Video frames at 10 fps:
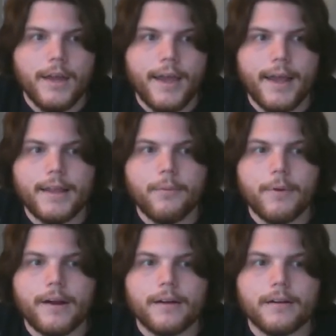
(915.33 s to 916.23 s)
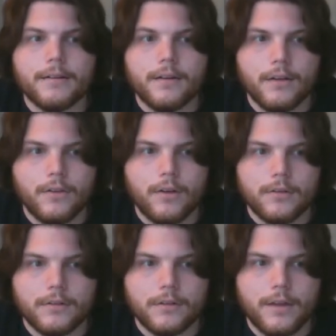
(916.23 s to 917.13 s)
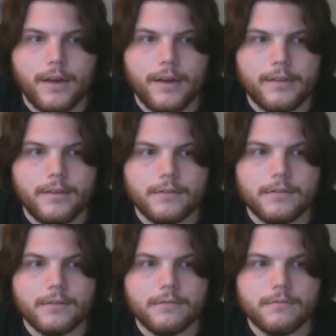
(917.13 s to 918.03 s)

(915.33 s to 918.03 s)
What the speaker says: anywhere along these